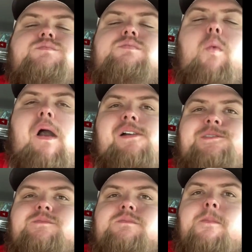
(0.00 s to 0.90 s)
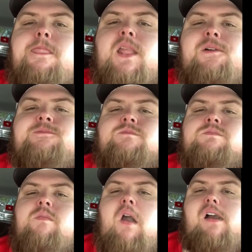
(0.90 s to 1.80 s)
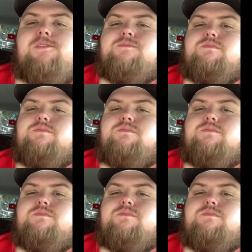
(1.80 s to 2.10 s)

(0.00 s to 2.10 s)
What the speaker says: I tell you what. Do not pass